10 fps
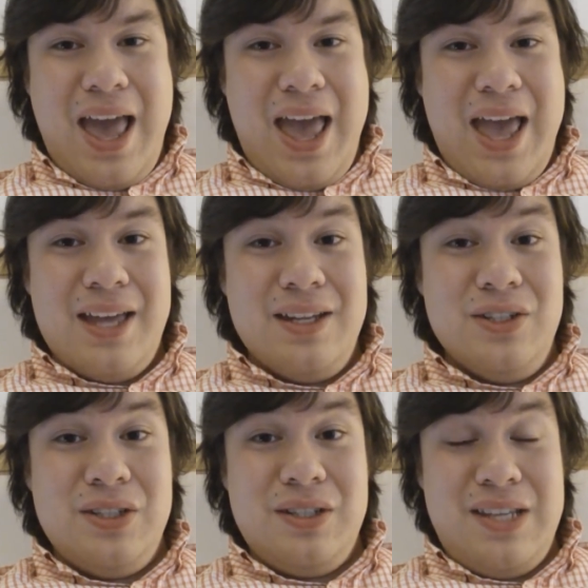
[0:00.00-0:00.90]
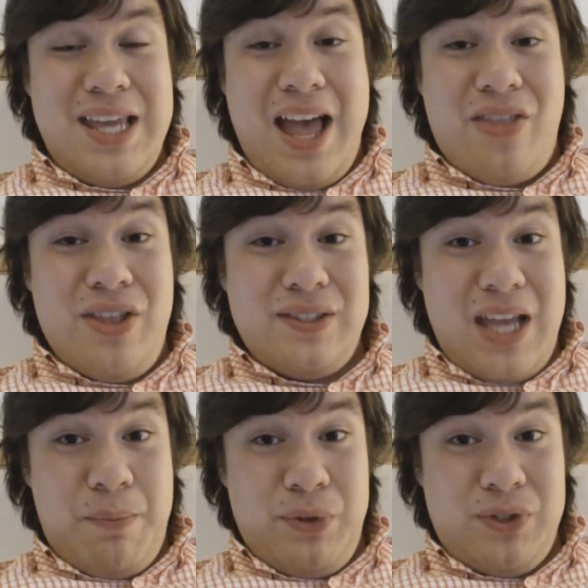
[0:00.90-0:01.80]
And yeah,
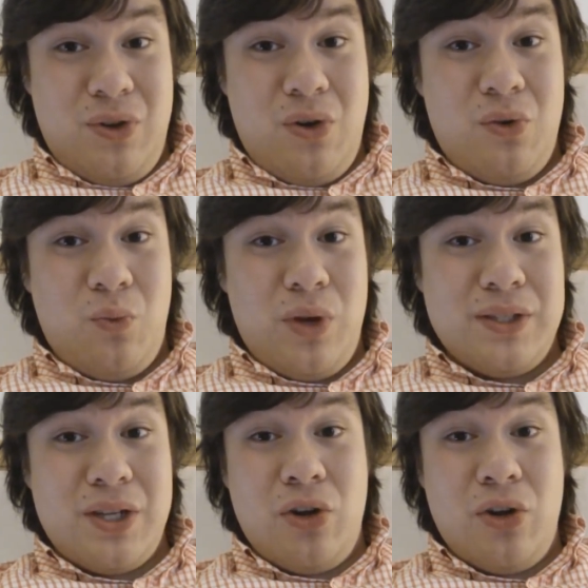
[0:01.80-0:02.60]
this episode was